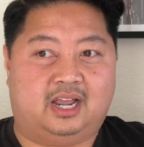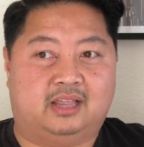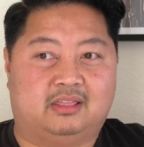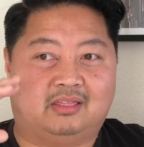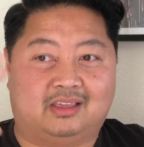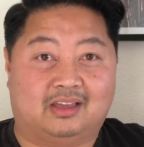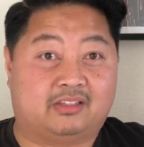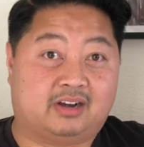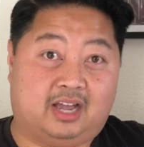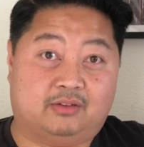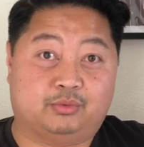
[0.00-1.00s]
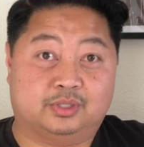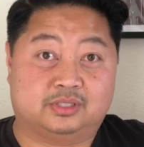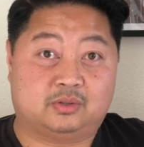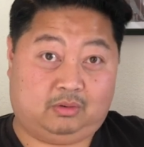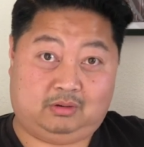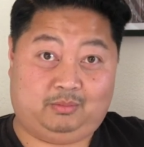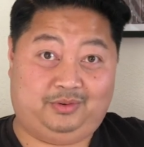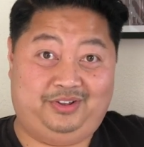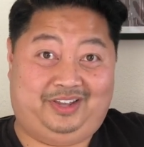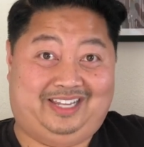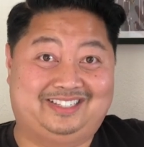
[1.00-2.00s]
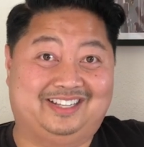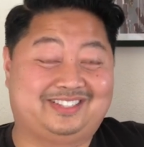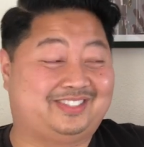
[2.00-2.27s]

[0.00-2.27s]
and then the other half was horror movies.